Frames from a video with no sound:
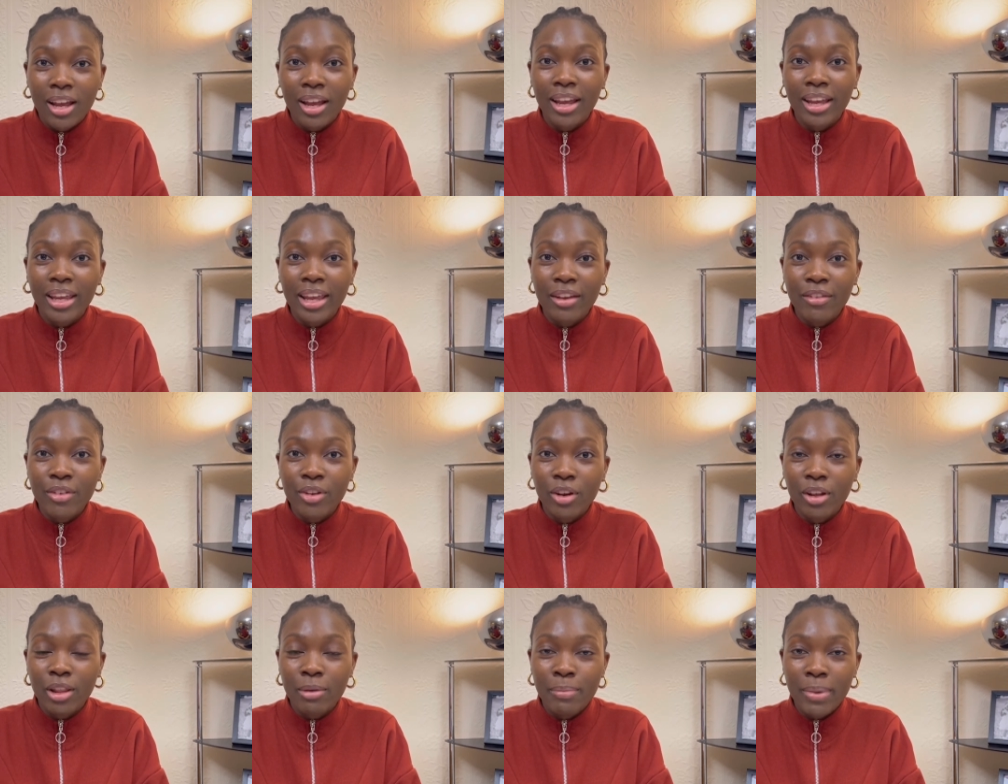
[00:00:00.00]
give
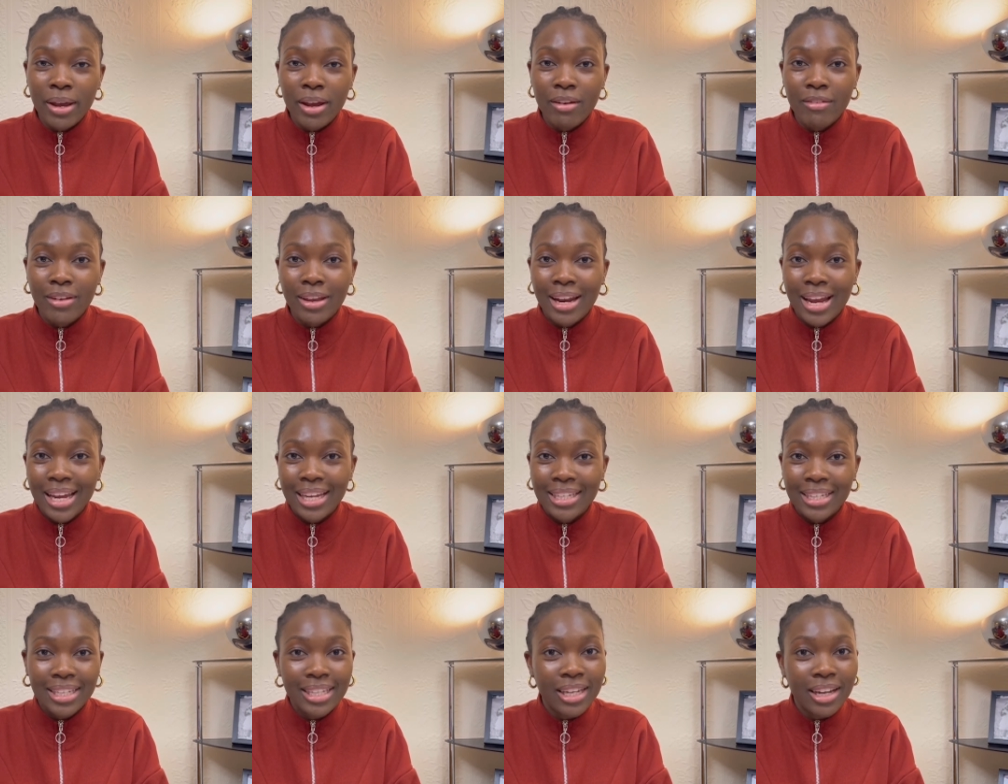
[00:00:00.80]
y'all a bit of an
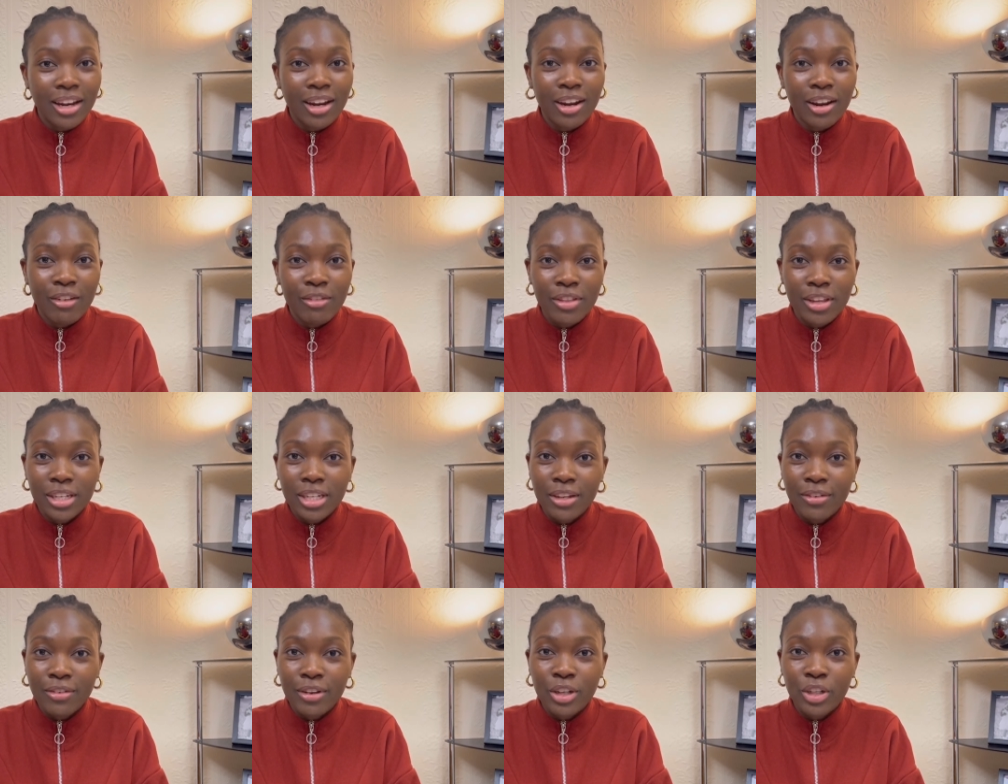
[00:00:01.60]
idea of the
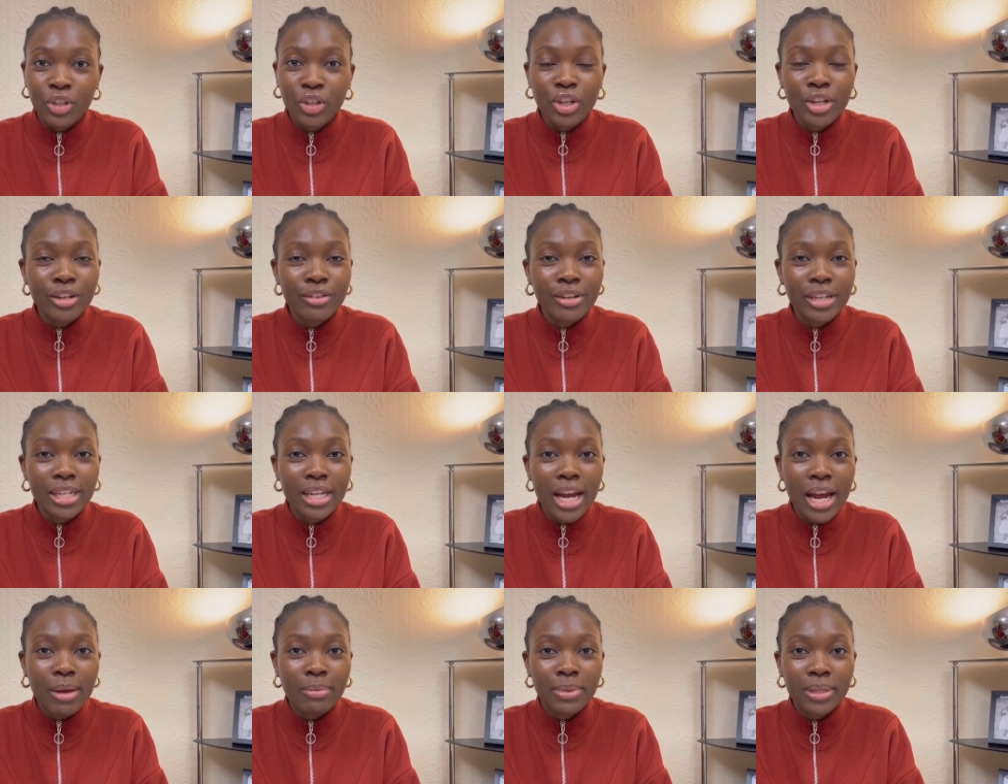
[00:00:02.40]
different jewellery
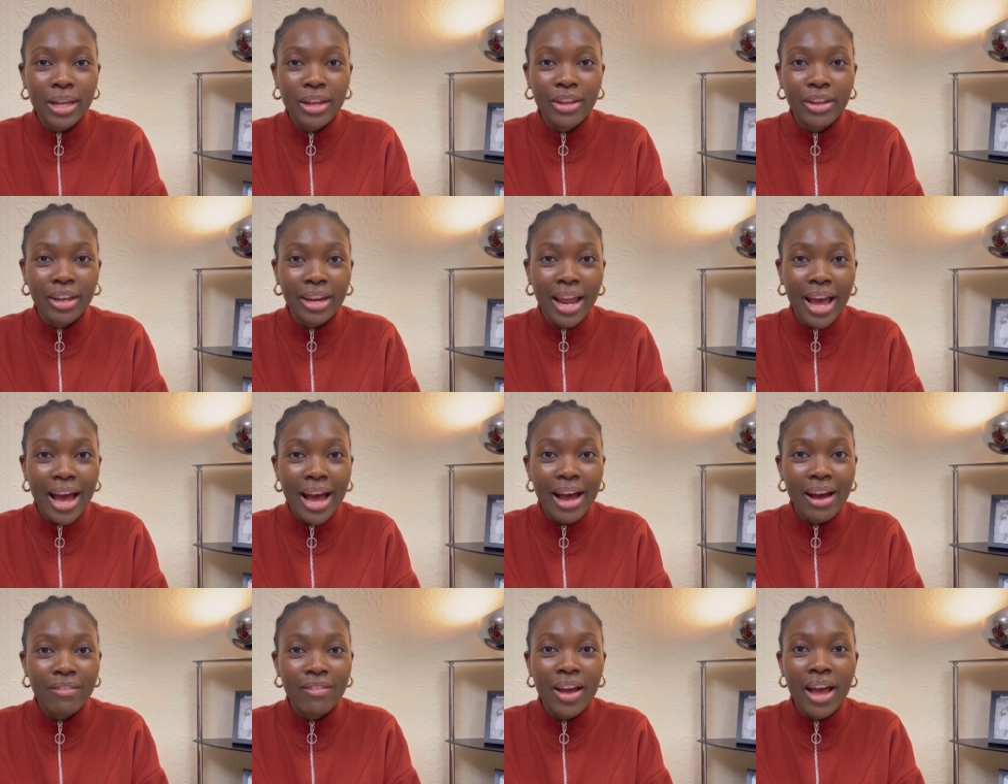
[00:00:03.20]
types that you can
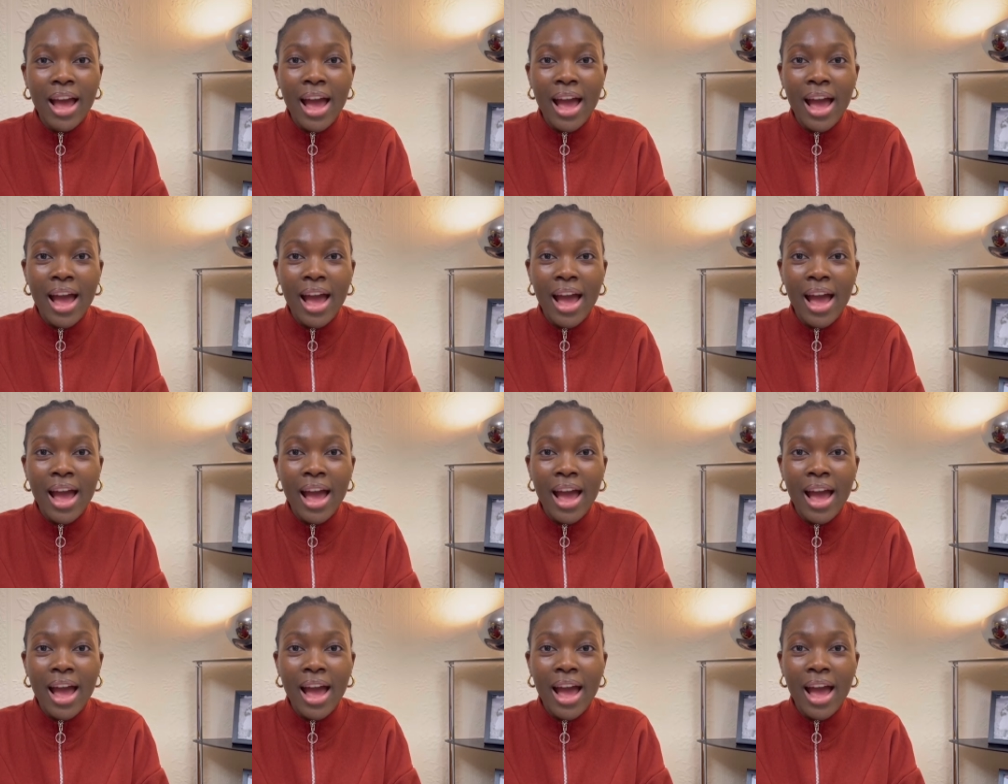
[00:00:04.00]
have